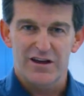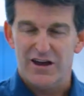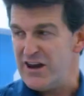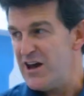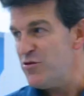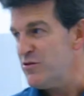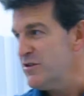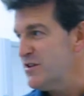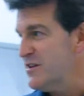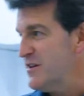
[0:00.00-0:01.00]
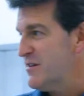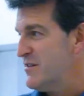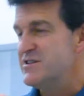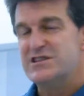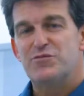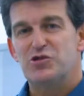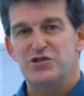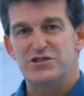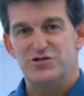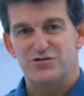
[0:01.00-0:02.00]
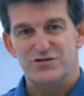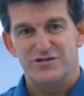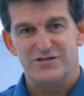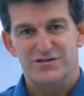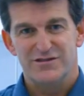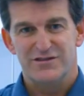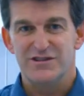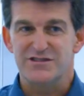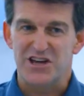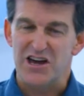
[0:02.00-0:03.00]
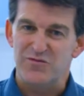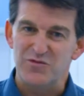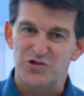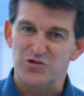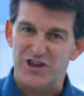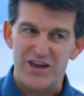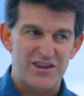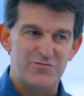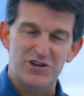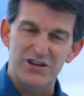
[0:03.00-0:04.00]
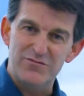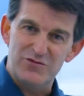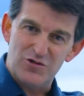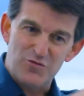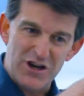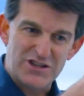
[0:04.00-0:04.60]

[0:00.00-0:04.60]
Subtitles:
And now, these lab conditions, it's time to take them into